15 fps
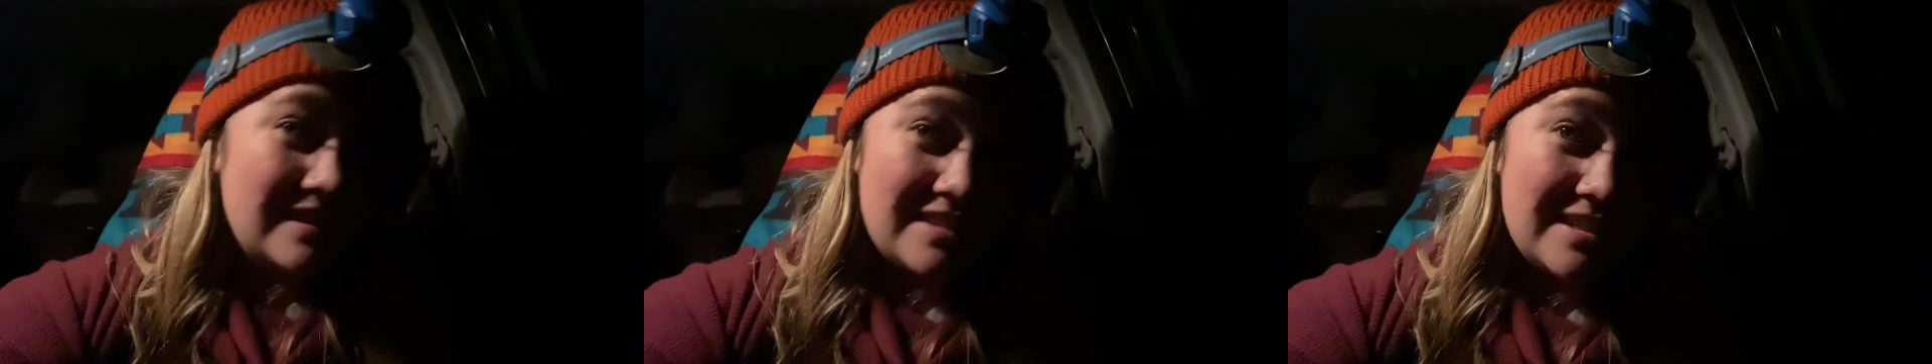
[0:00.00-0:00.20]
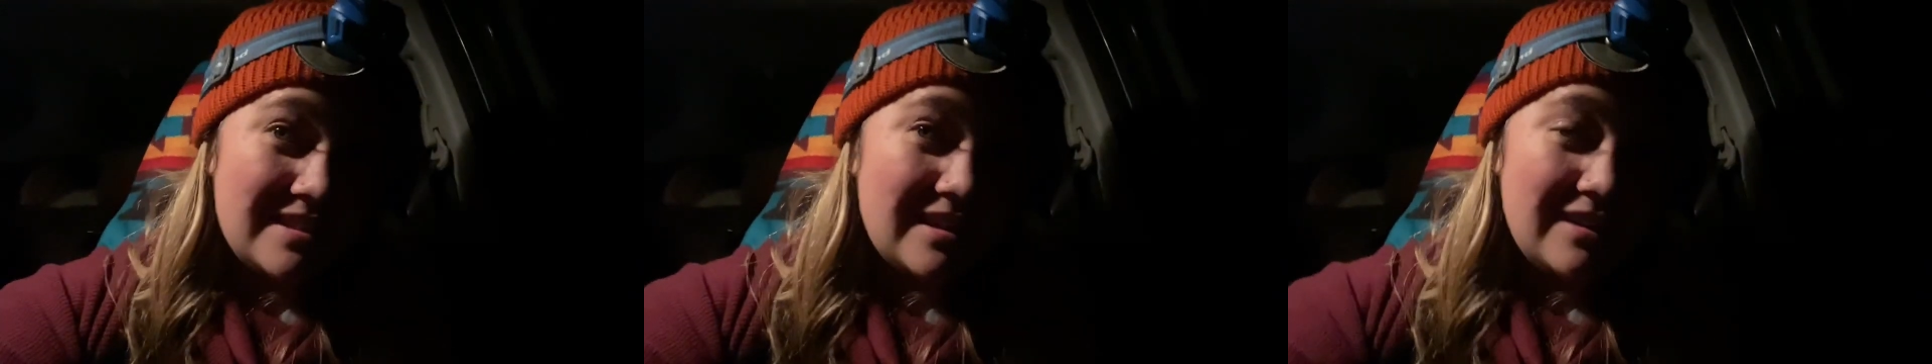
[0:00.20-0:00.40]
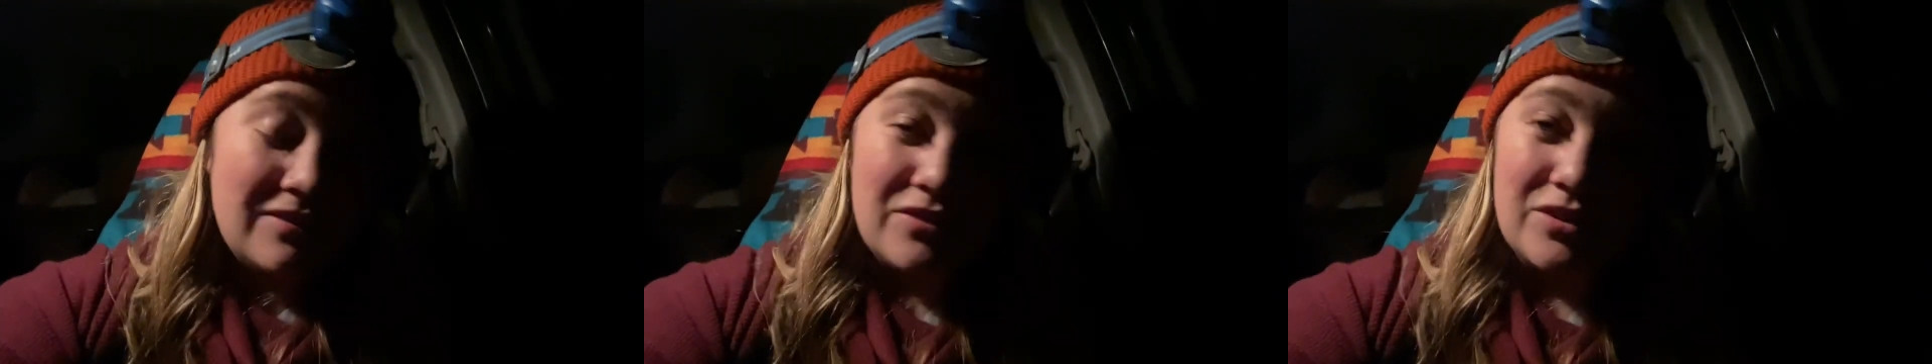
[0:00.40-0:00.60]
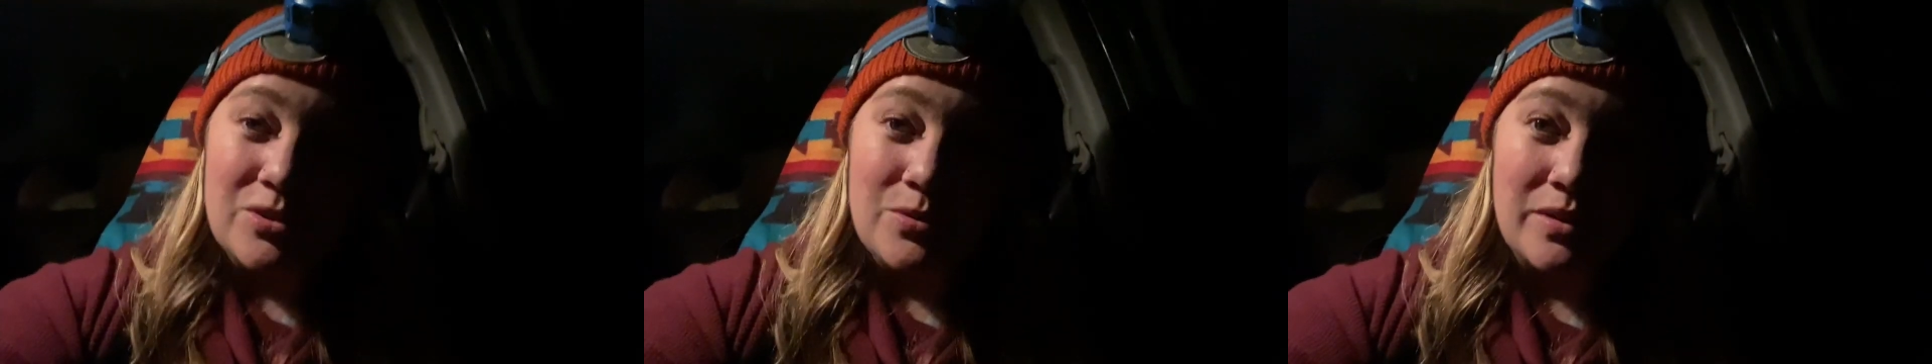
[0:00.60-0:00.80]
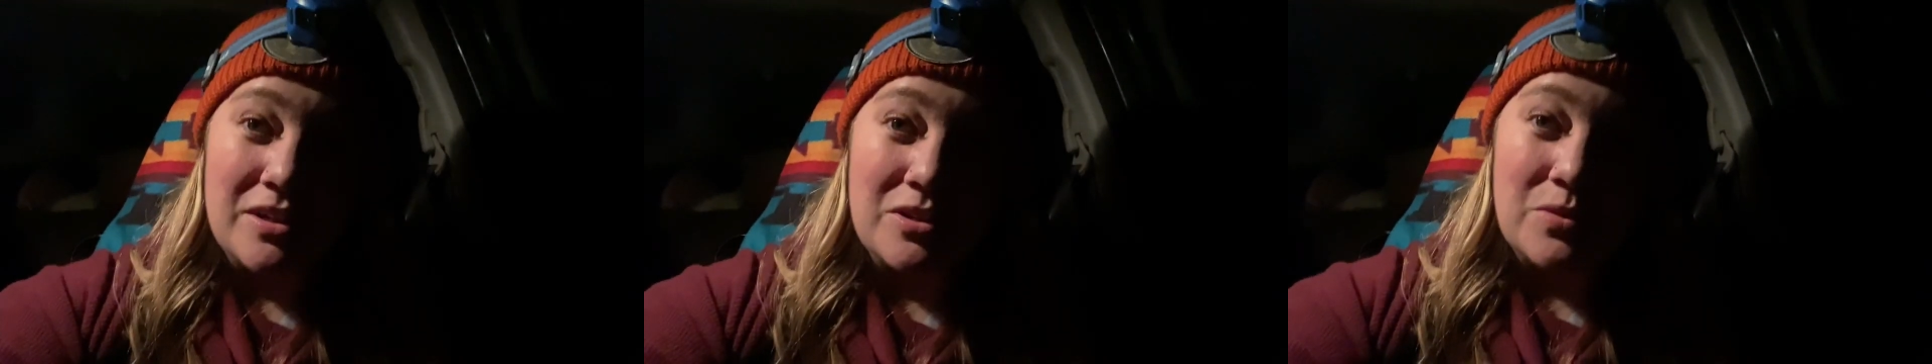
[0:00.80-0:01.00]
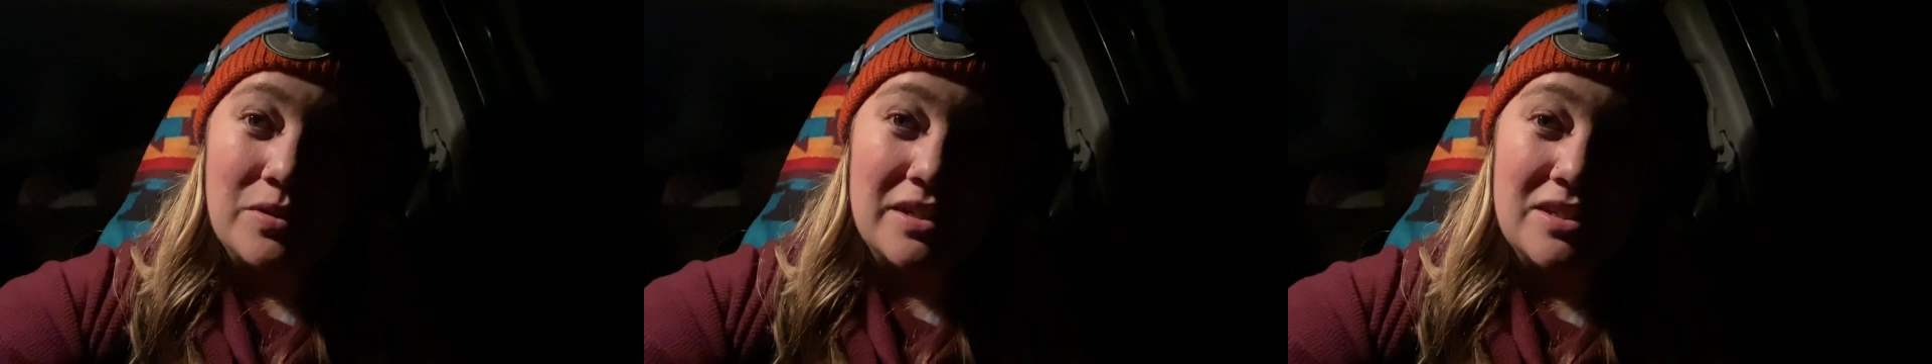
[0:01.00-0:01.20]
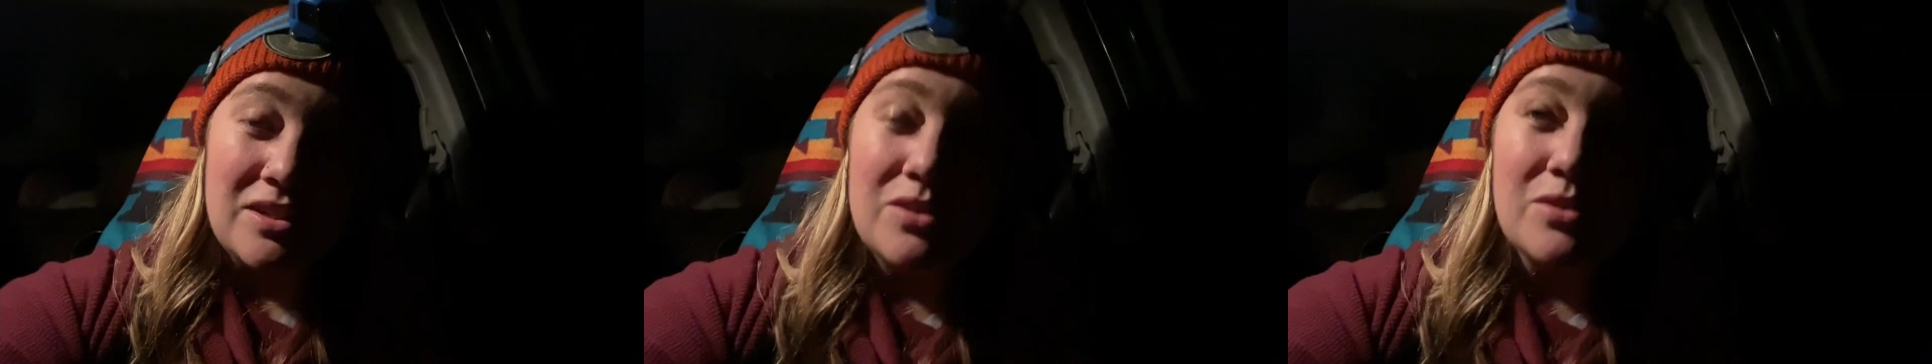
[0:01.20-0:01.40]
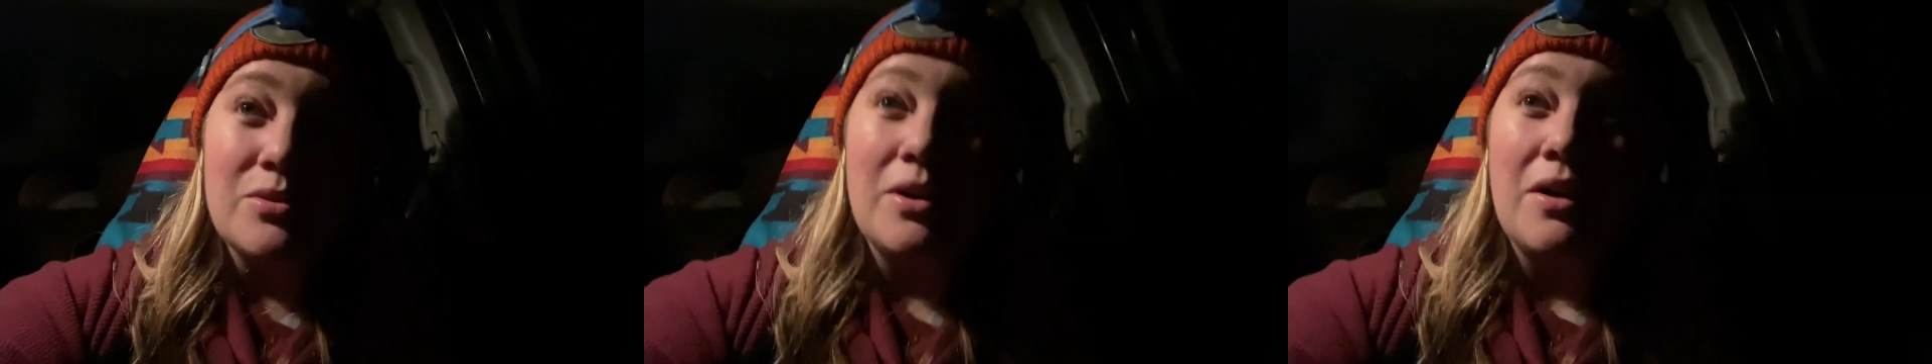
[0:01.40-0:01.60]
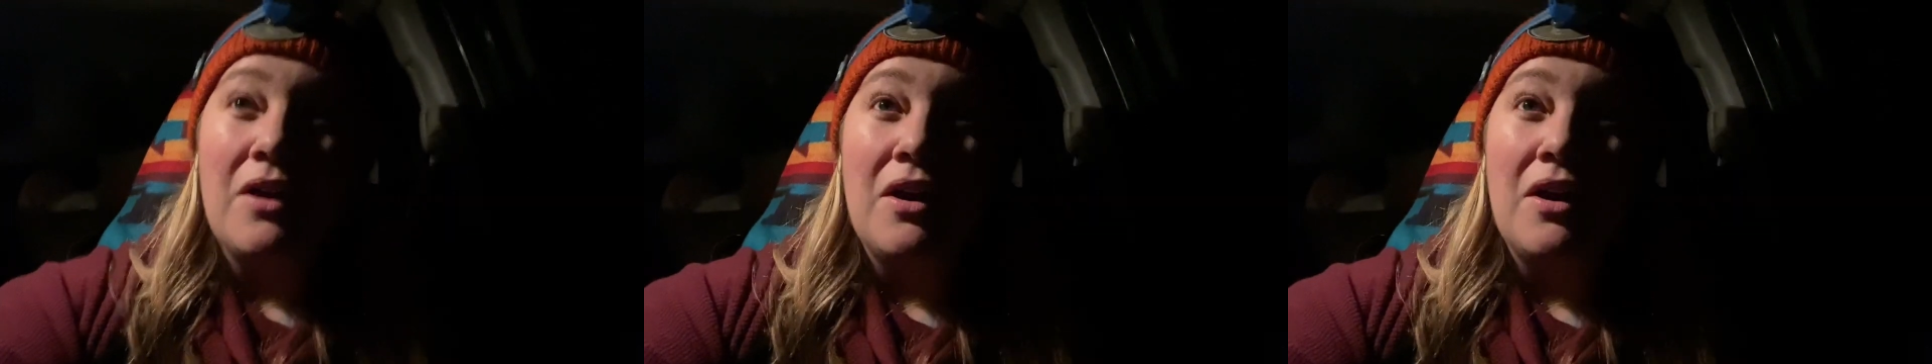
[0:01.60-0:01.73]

season for 2022.